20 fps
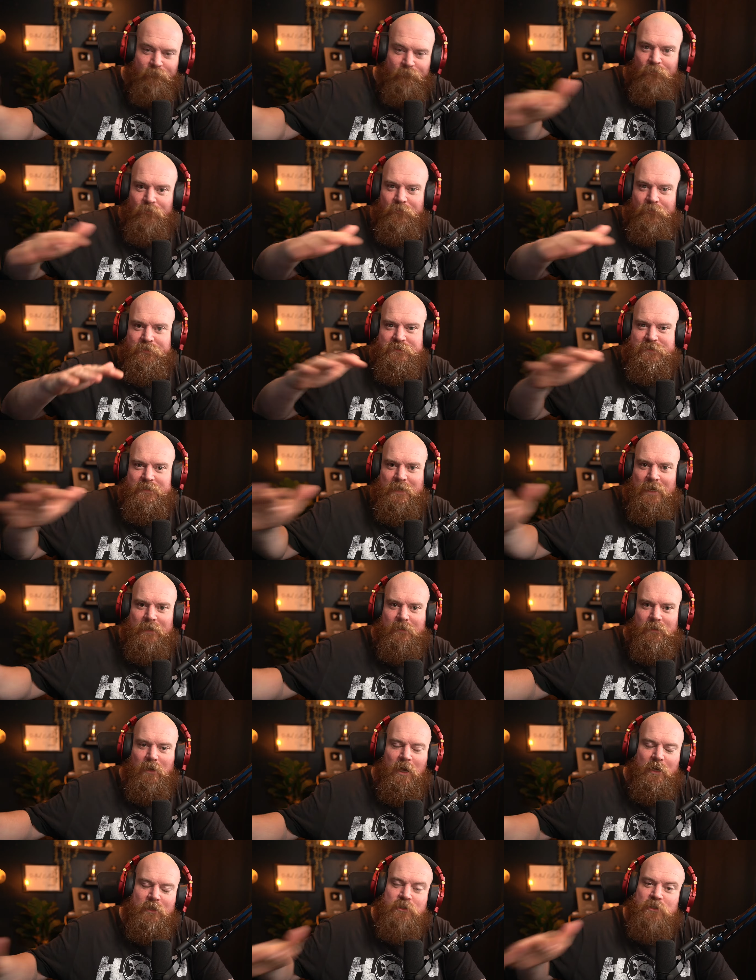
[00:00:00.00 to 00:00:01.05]
for the sun.
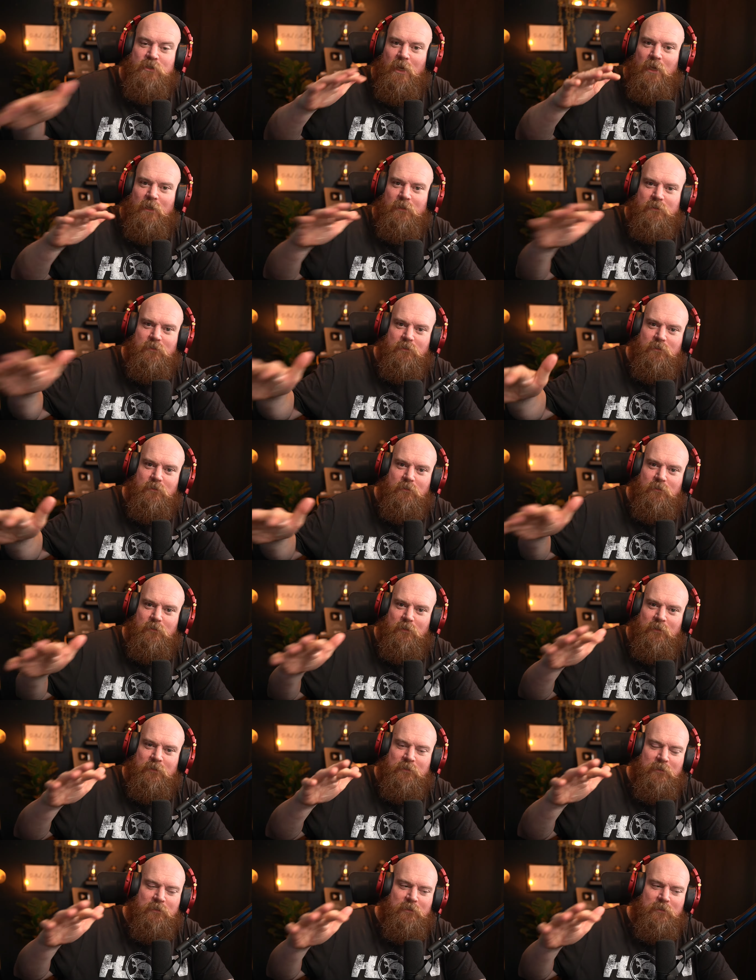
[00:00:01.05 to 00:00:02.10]
I just,
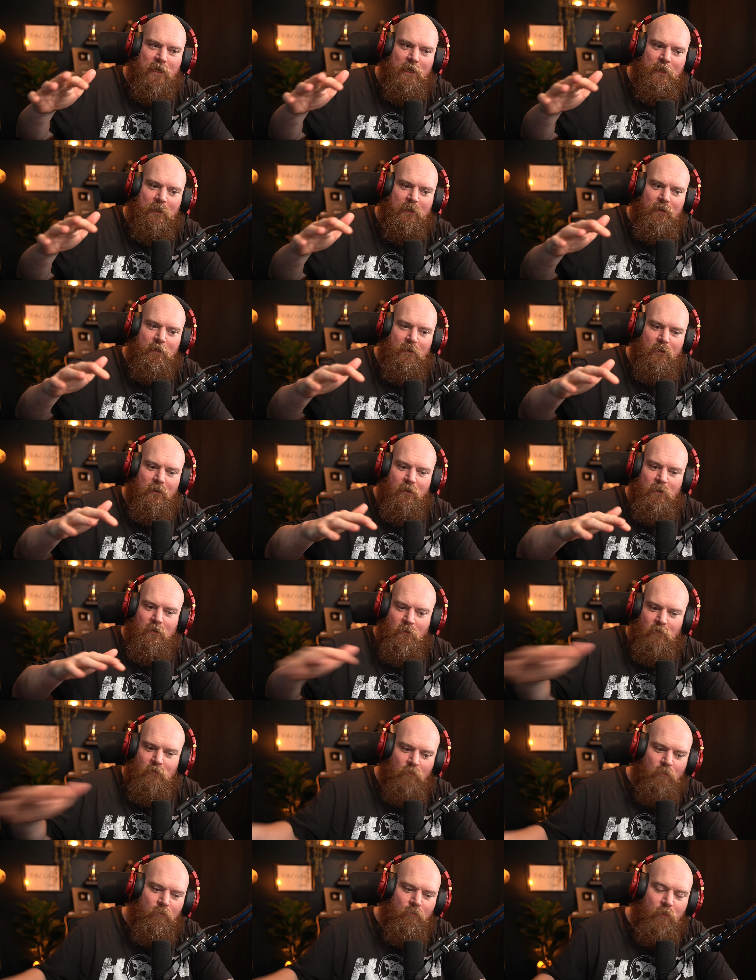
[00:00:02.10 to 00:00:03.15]
it's just like,
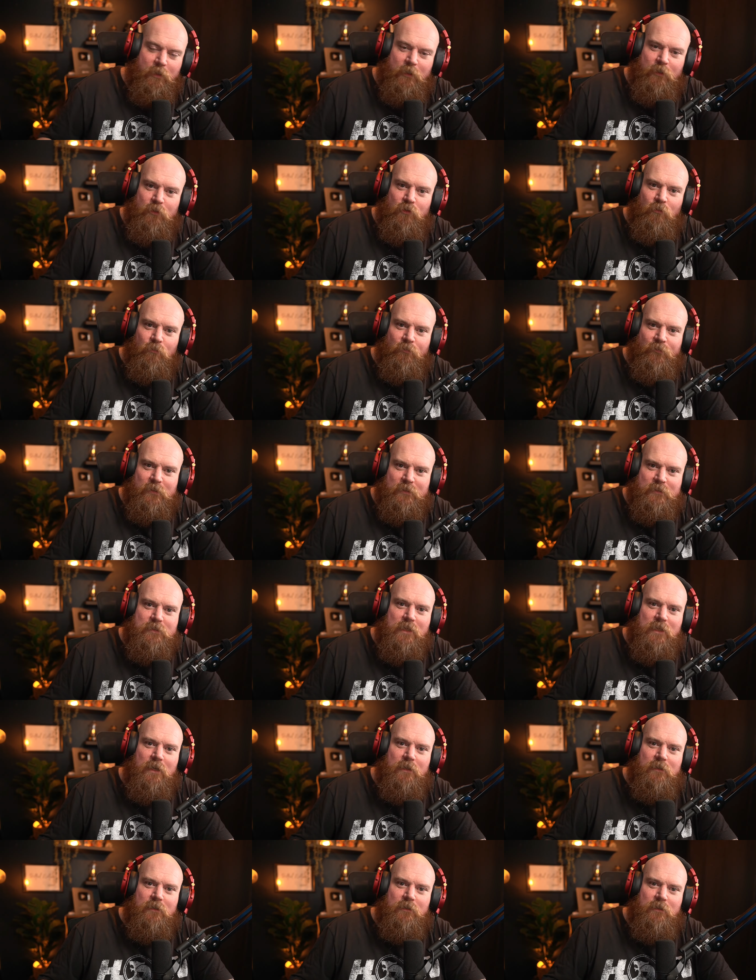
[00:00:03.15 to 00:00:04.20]
well, what do you do with the
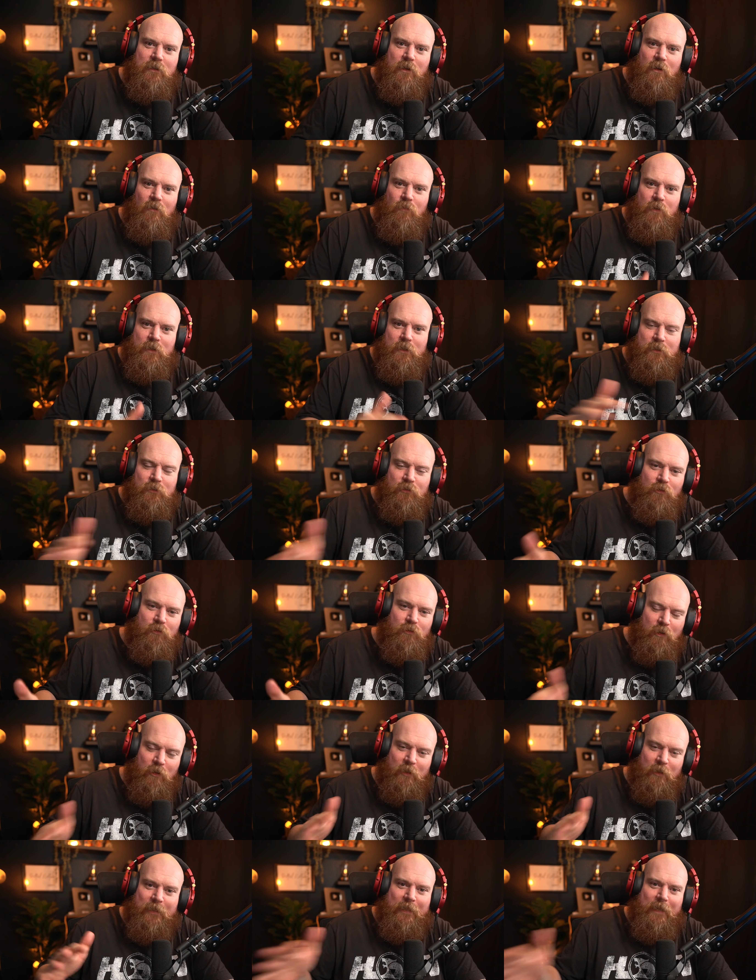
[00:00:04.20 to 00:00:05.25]
sun? You know, what do you do? You
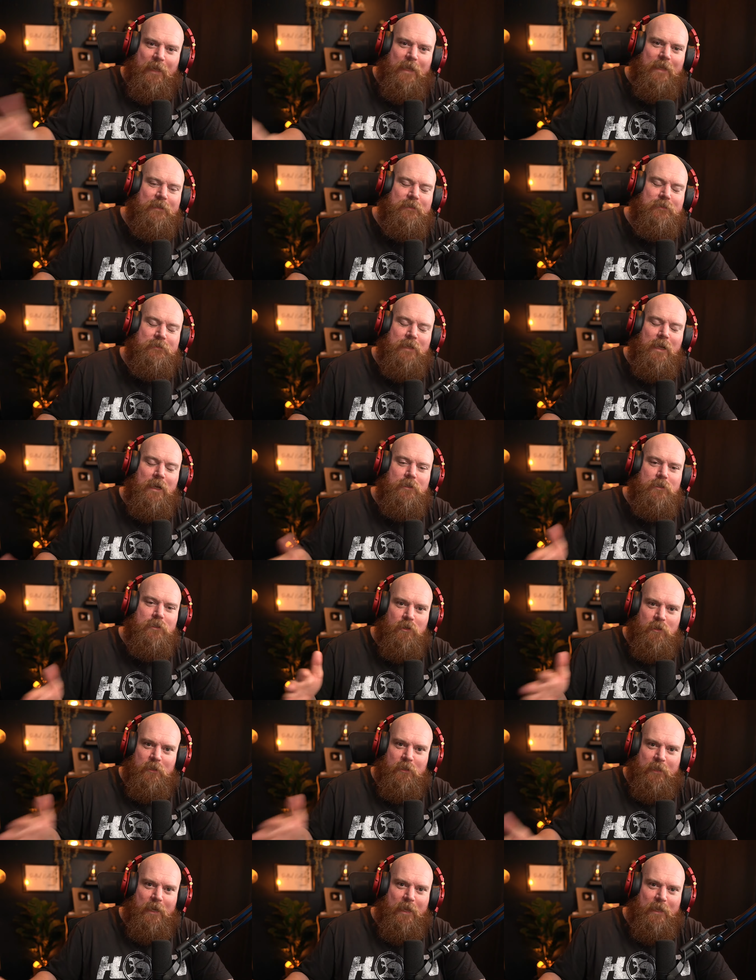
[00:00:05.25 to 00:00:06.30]
got to get out of the sun. You got
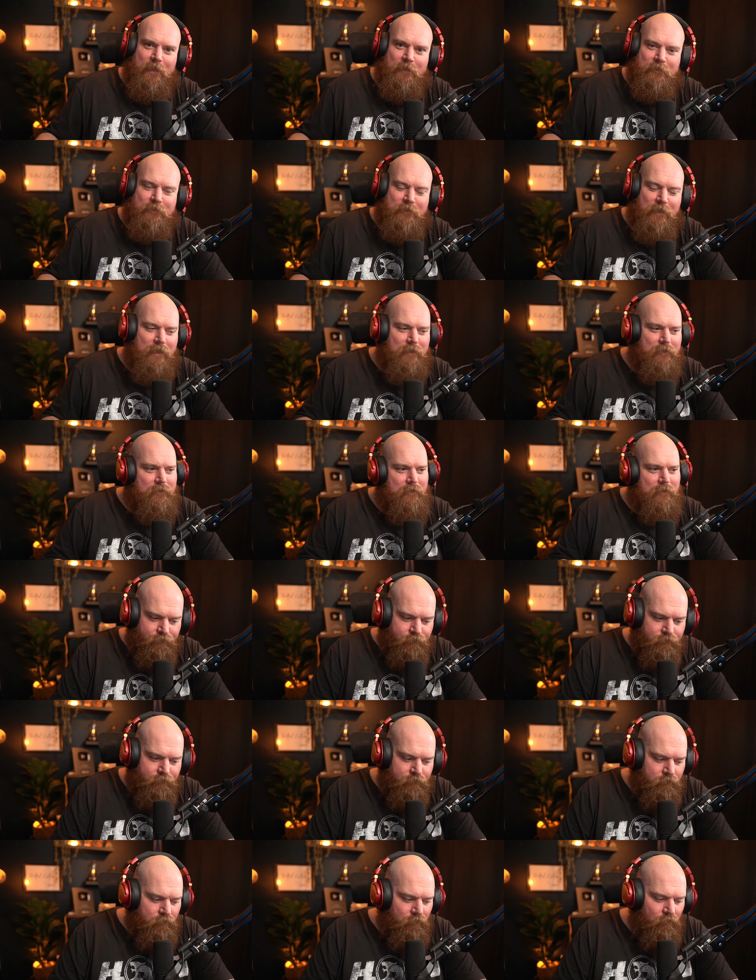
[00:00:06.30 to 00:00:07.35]
to get out of the sun. You know,
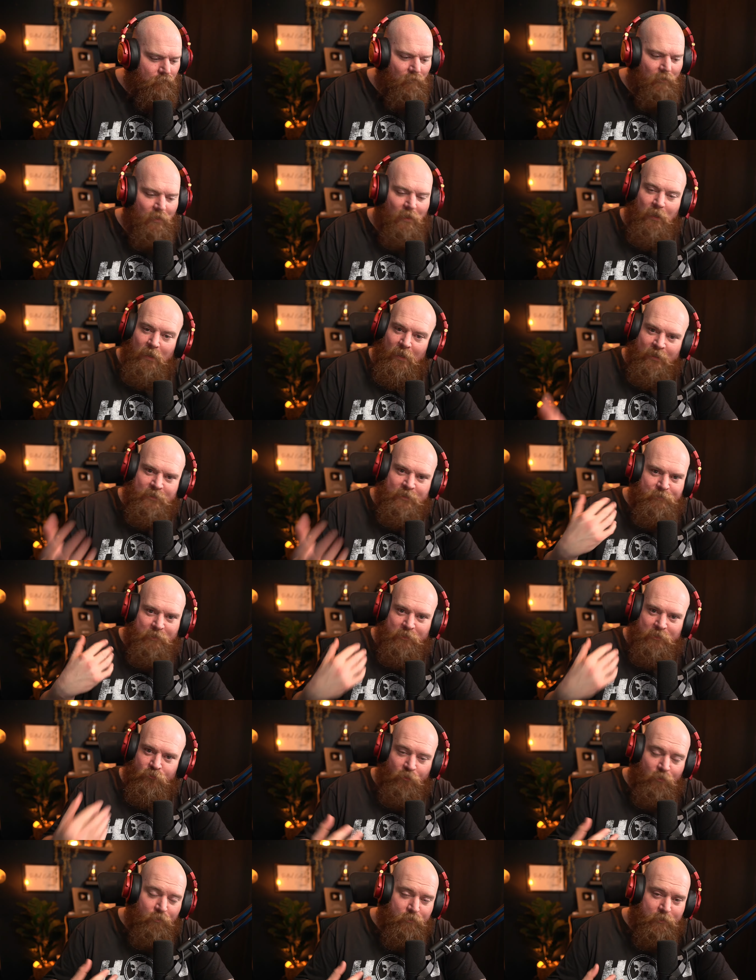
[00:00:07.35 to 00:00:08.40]
it's been
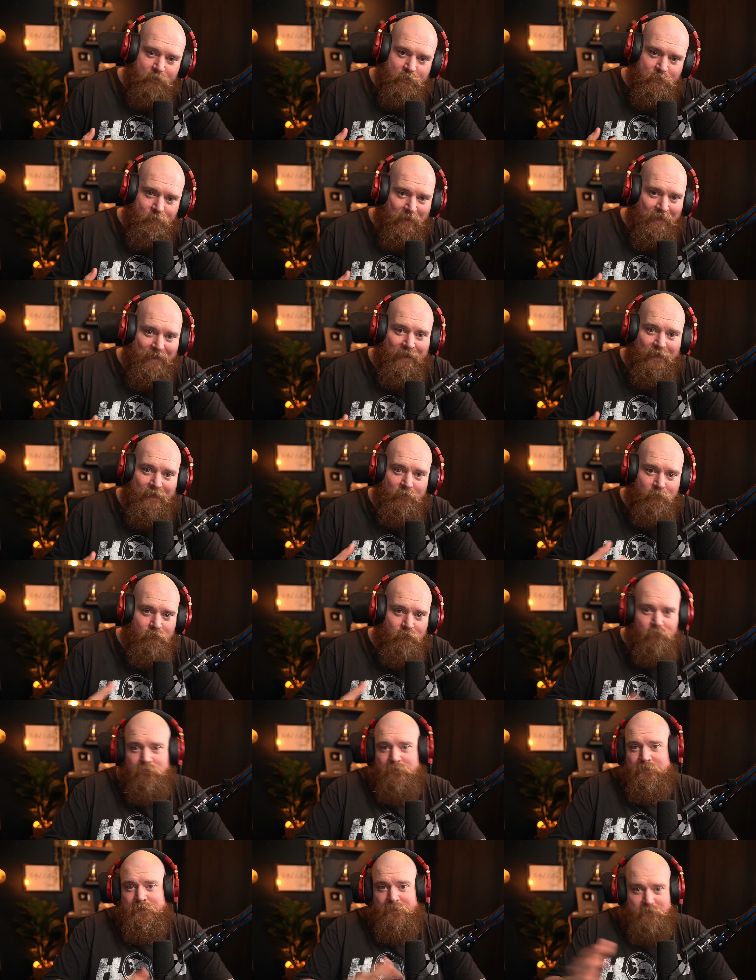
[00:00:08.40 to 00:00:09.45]
drilled into my head
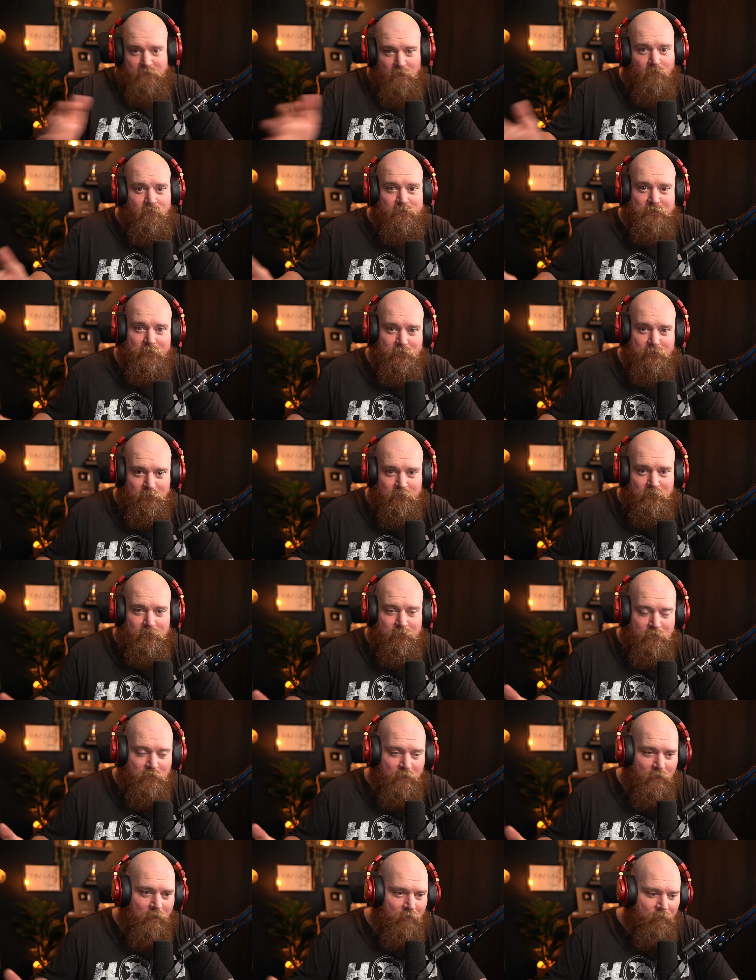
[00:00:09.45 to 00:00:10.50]
since I was,
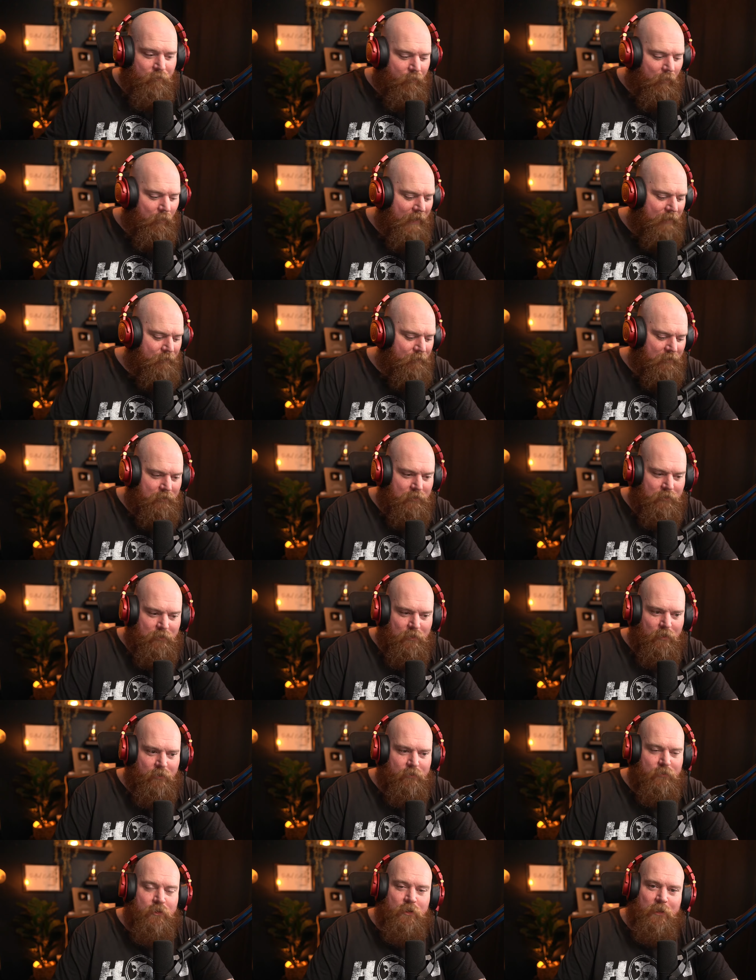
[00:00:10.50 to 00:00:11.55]
you know, a baby. You
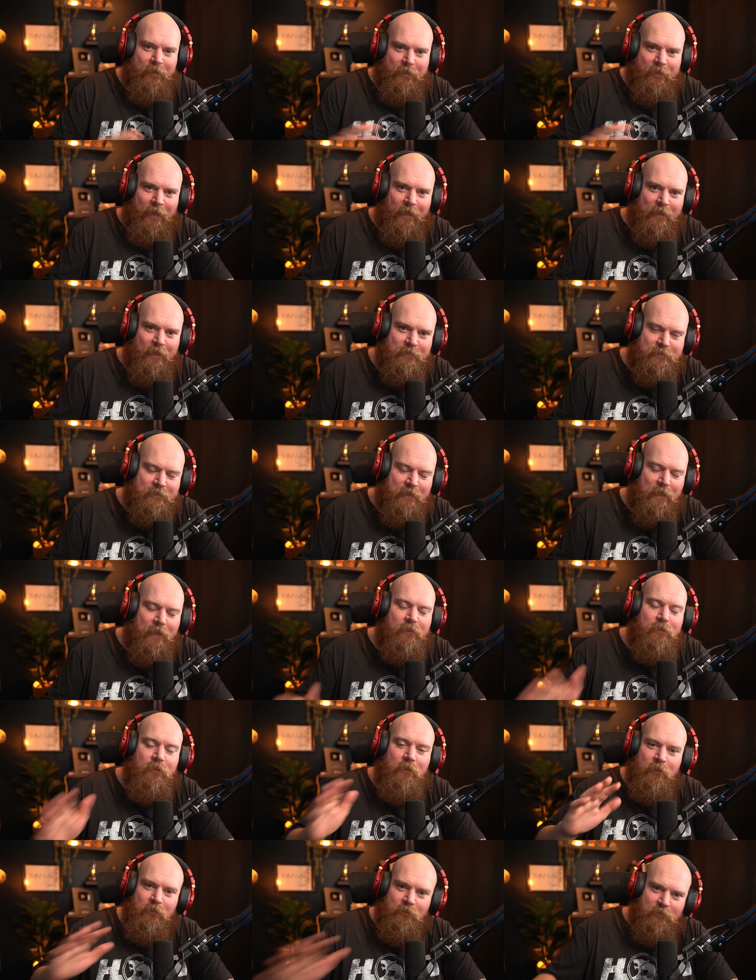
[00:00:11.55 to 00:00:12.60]
know, you got to get out of the sun.